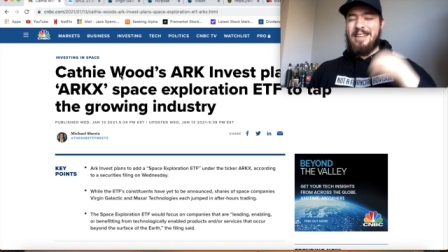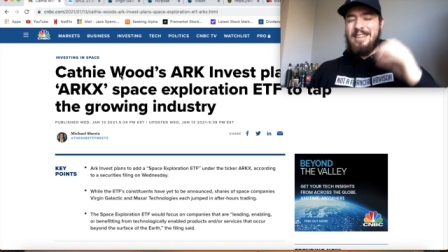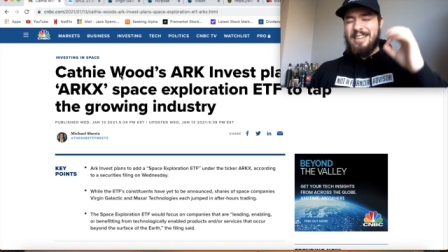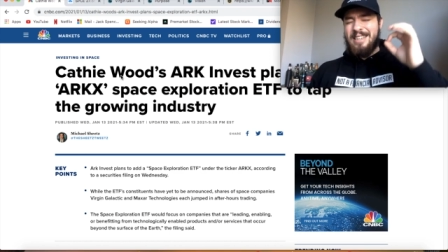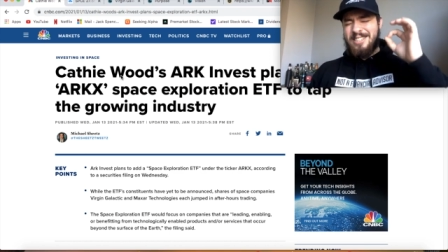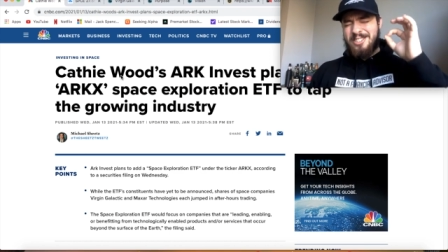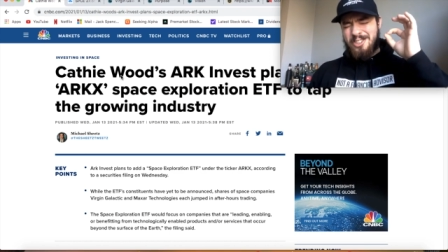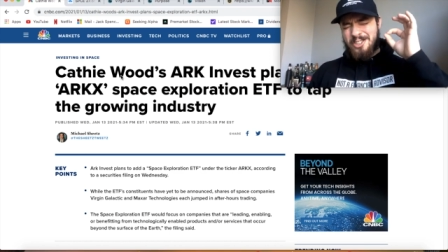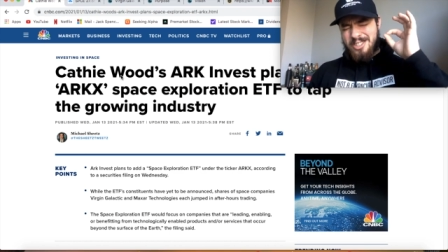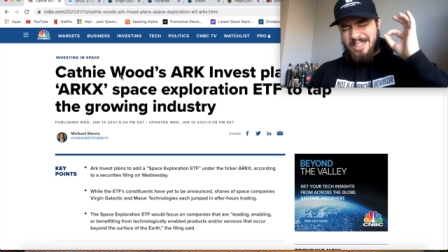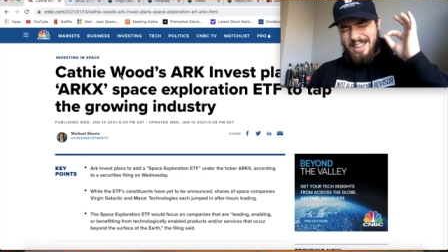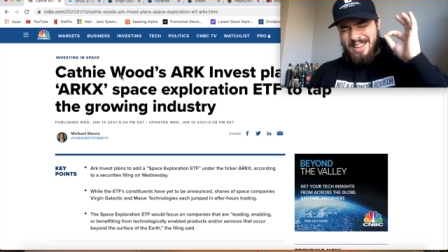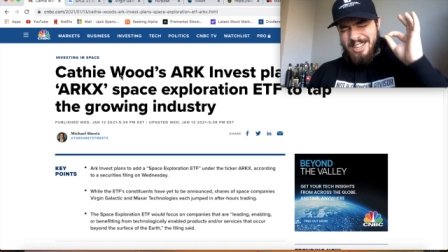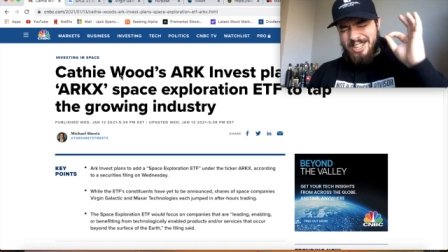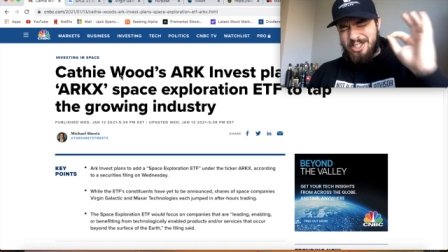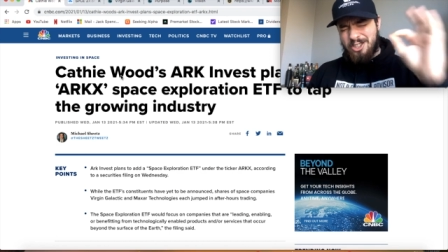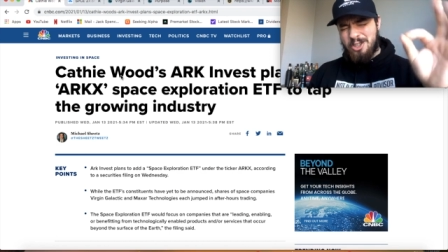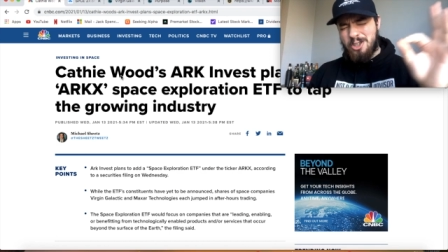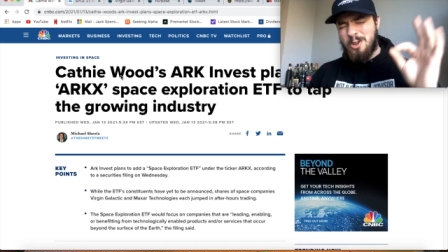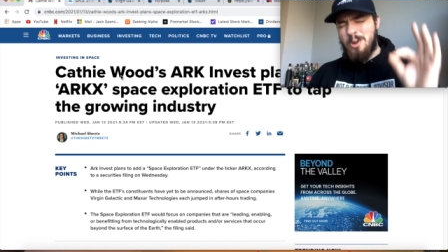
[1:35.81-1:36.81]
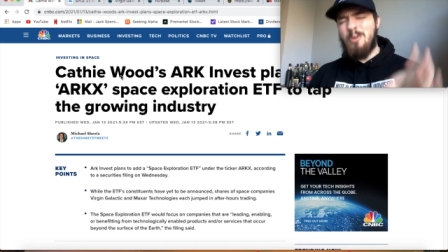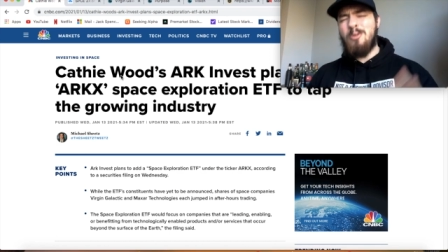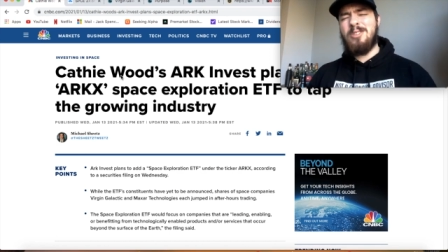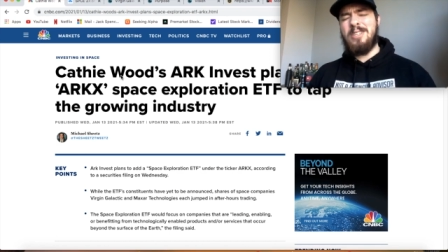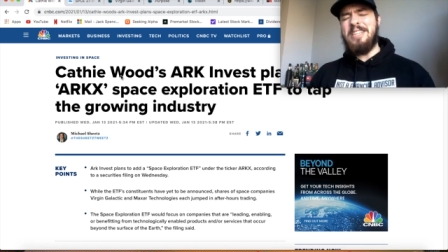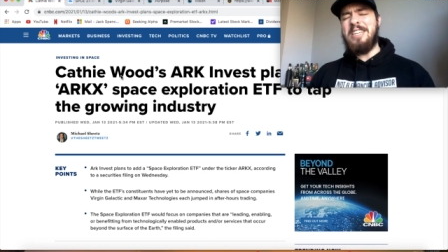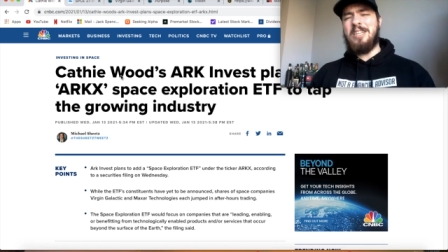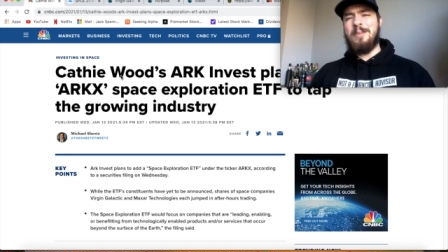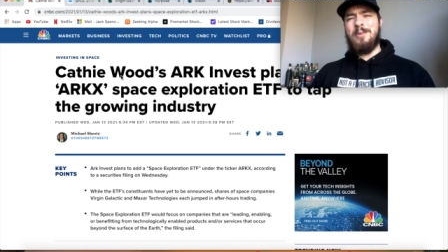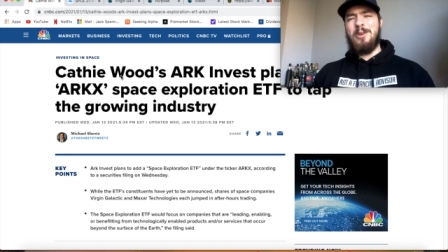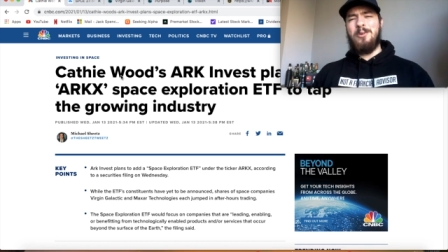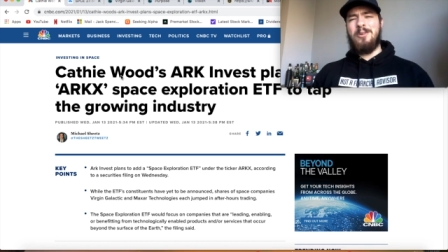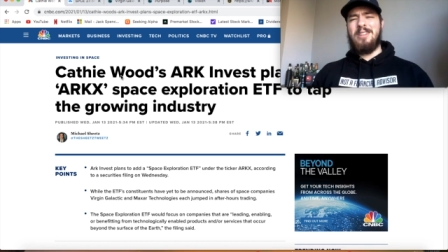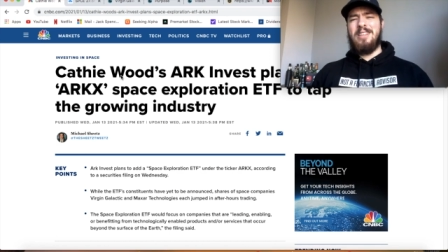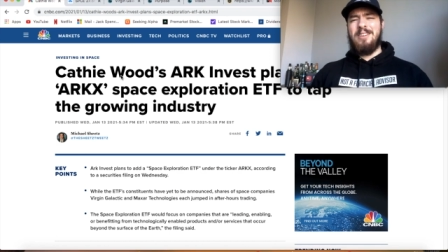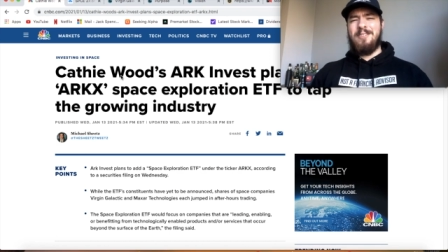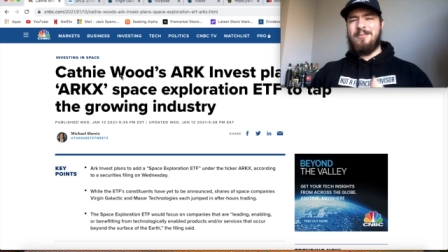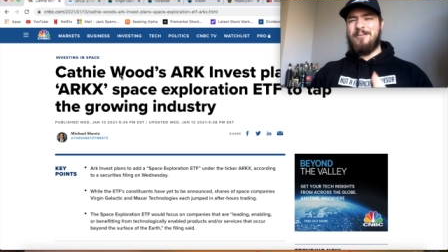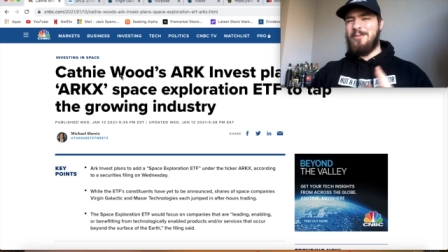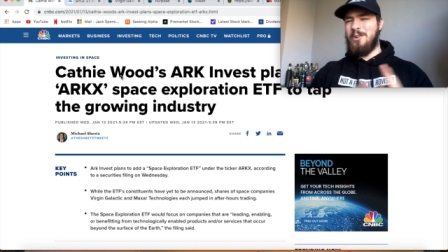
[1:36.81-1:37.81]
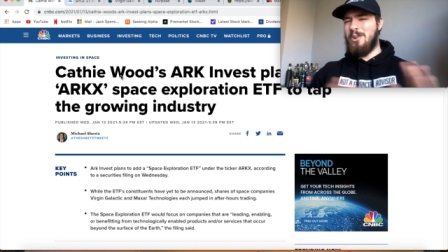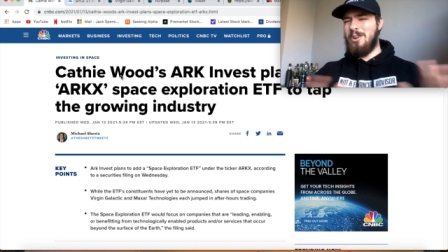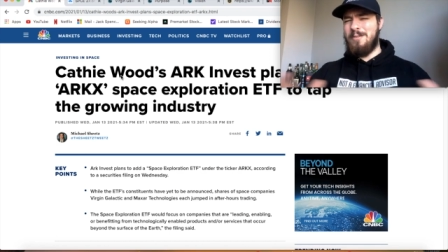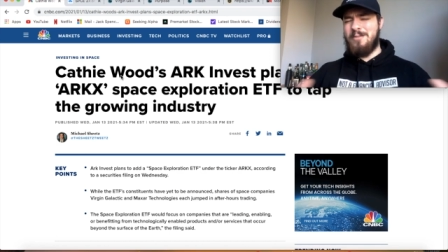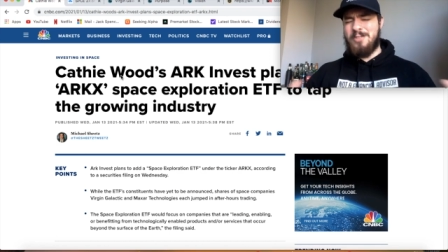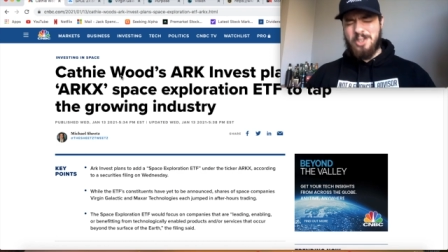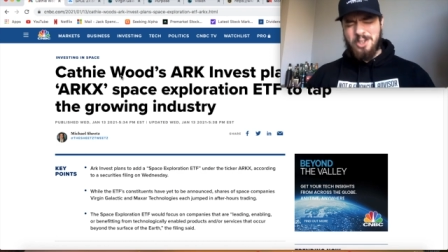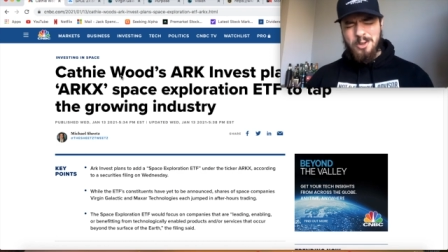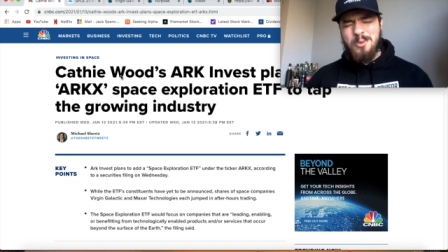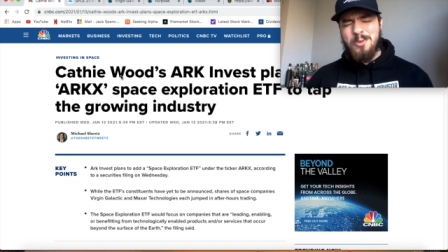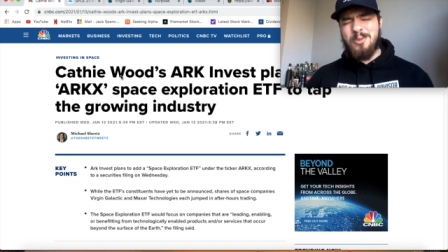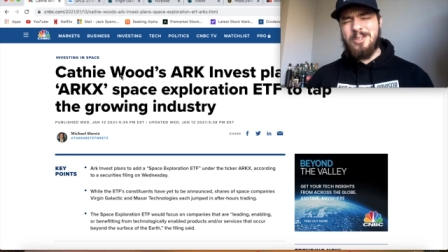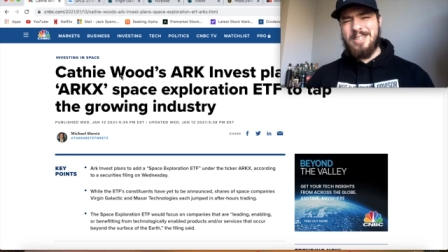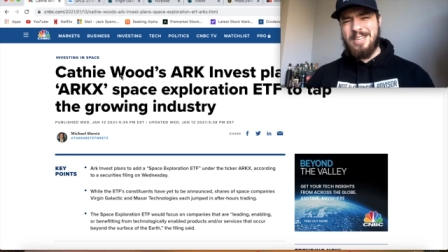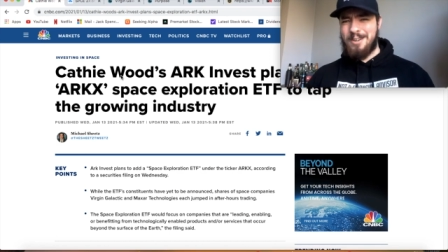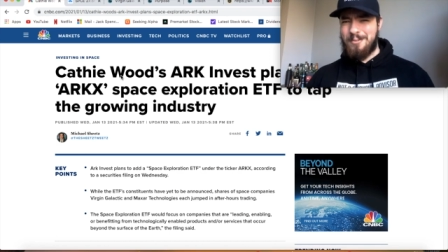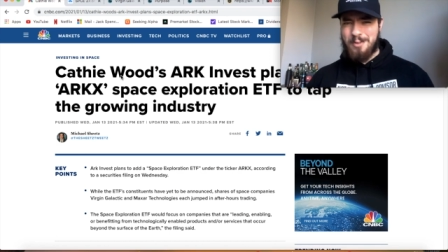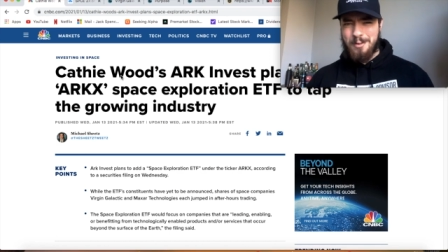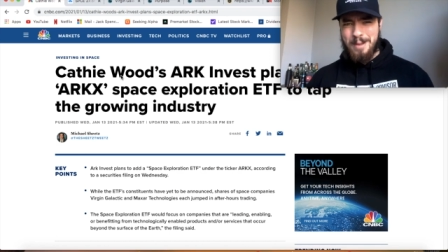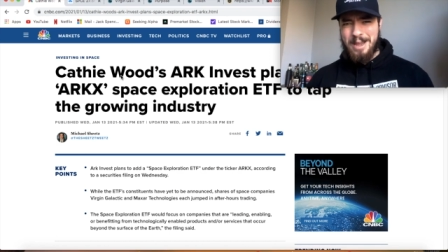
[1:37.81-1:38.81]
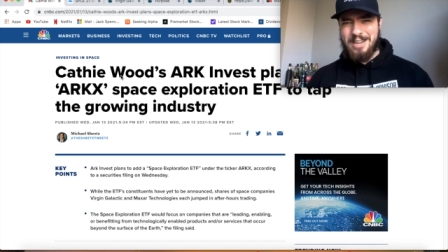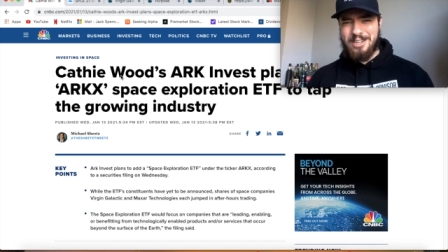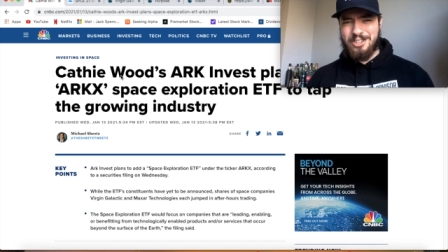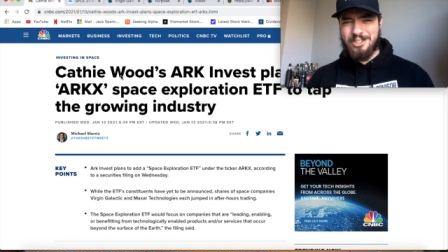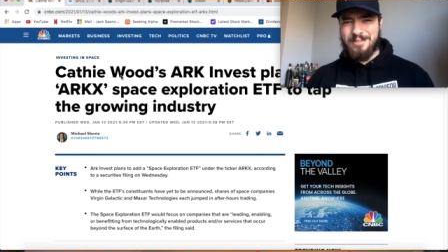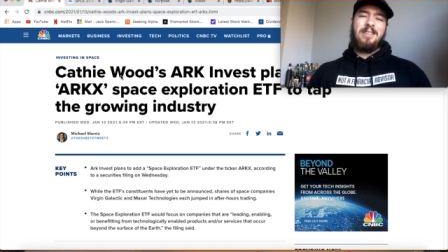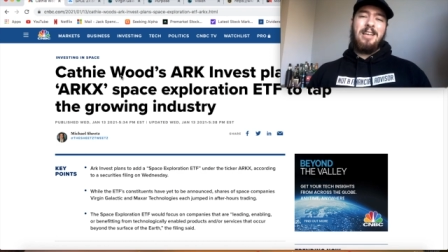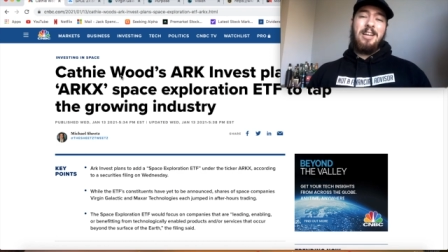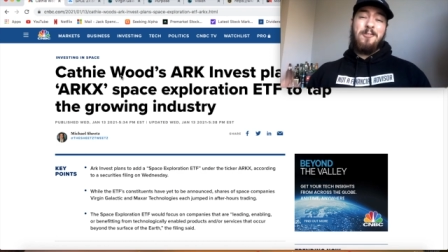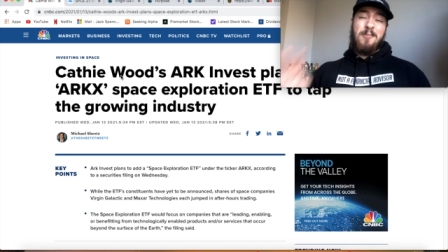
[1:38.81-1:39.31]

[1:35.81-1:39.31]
and it is just a juicy community full of juicy information.